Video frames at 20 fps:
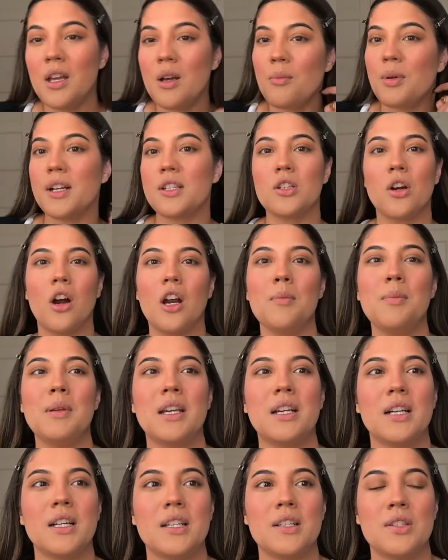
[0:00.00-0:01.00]
But it's hard
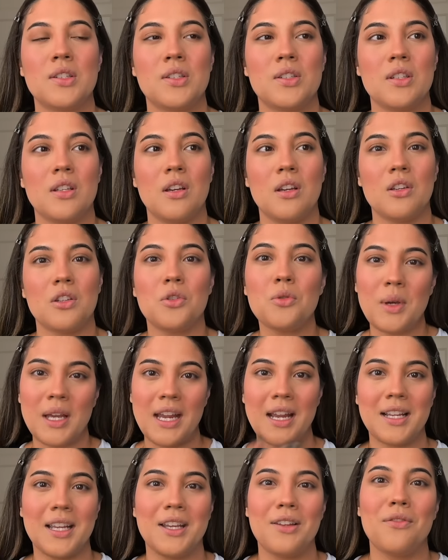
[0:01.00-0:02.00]
because you
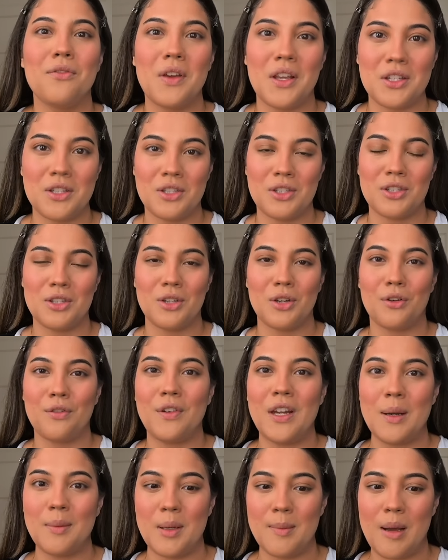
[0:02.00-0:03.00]
can't convince your
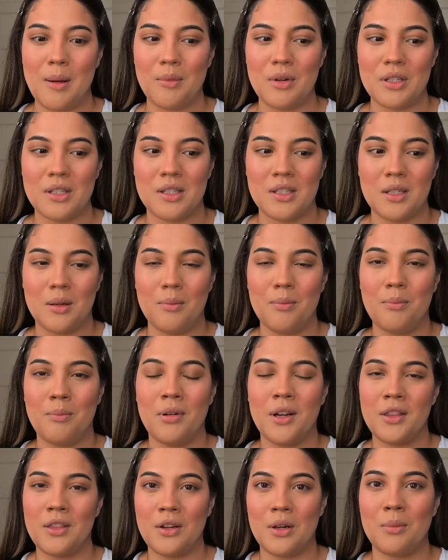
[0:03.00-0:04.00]
family members to
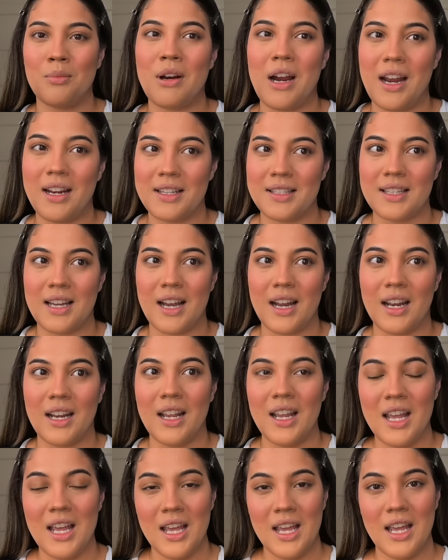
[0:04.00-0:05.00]
put their pride aside
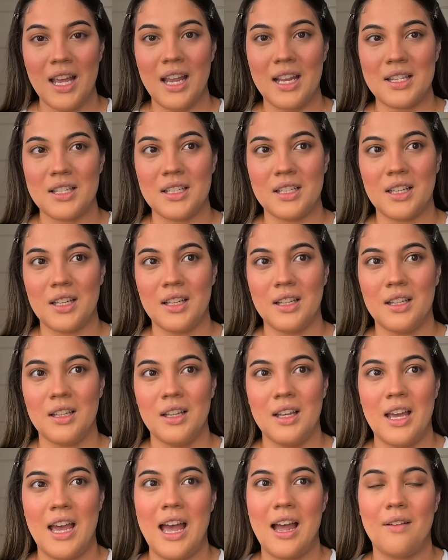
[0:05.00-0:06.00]
and to
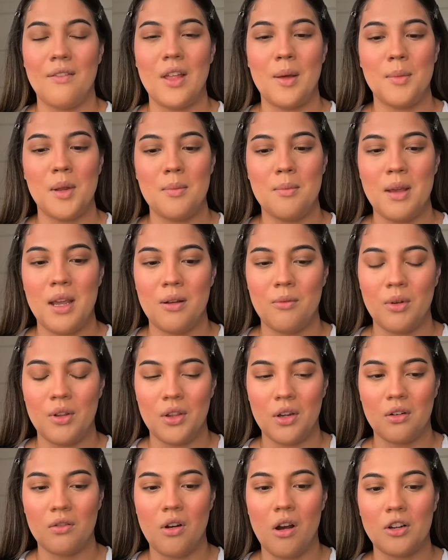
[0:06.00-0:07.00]
have them admit when
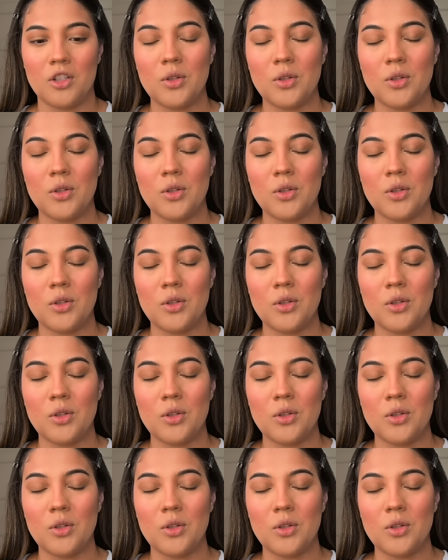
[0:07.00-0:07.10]
they're wrong.